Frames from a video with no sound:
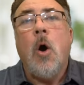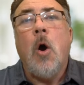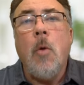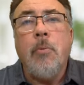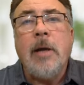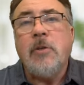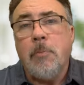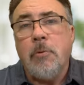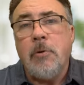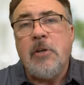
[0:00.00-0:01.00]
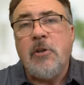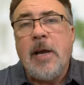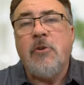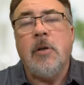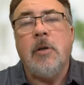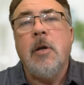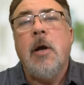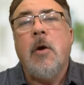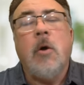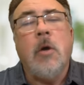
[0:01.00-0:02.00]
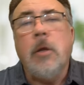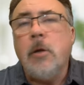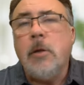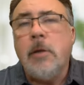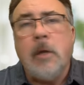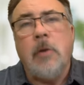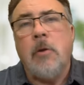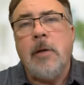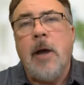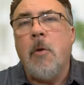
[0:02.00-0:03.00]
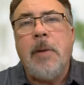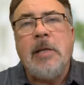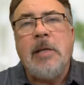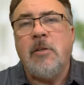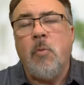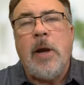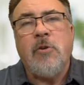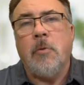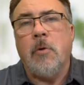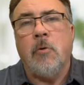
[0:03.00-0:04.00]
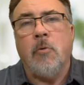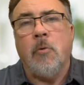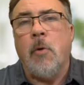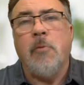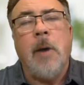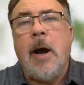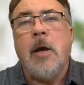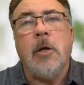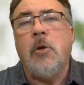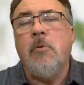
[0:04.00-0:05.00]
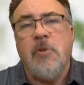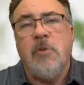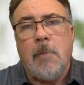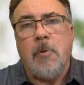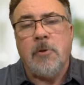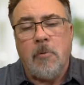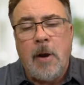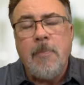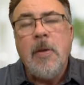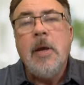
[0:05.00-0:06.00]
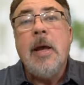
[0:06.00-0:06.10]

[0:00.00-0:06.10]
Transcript: home price appreciation clearly, clearly outpaces wage growth by huge numbers, all right?